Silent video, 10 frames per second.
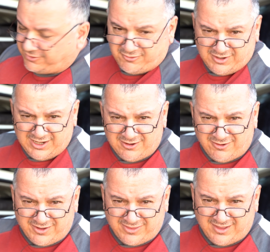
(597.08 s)
a green
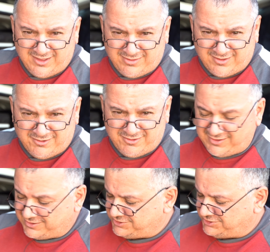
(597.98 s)
light there, so it's
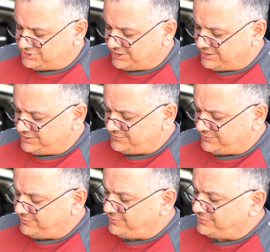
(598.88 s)
actually charged, so
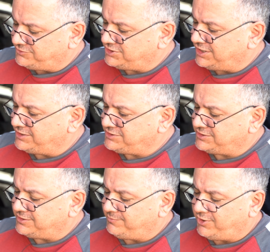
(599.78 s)
it's on charge
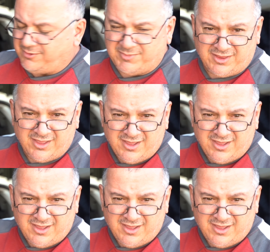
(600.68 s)
at the moment.